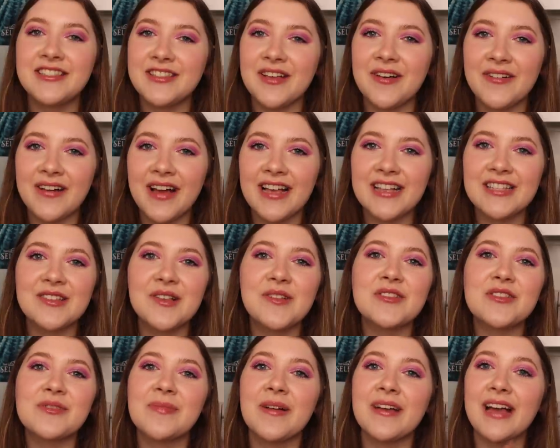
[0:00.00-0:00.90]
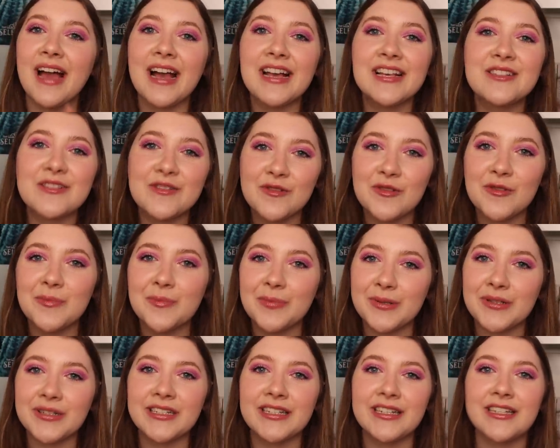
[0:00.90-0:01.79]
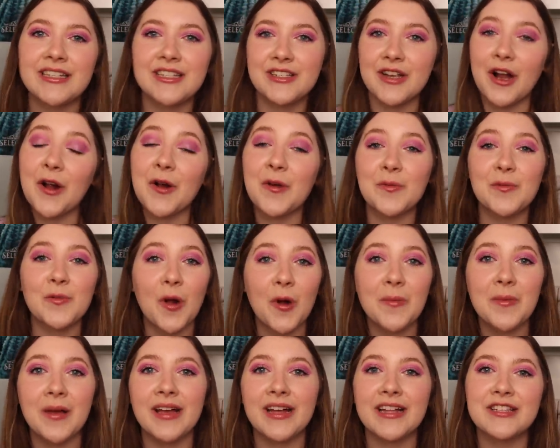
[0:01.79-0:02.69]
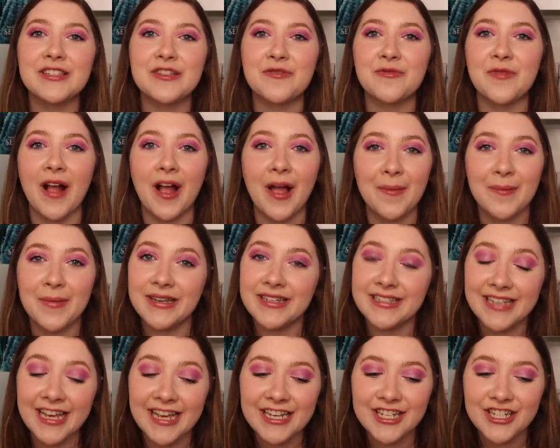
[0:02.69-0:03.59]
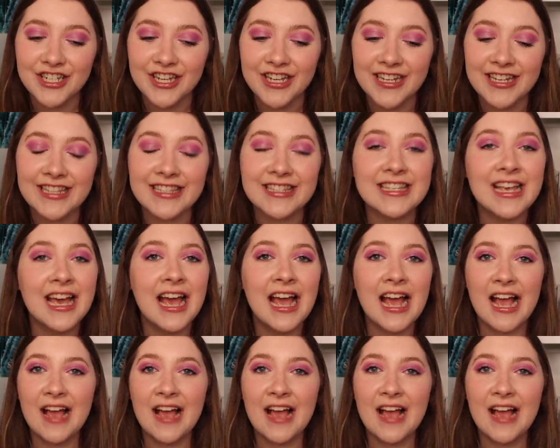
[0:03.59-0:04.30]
So guys, those are my high school bully dark romance recommendations.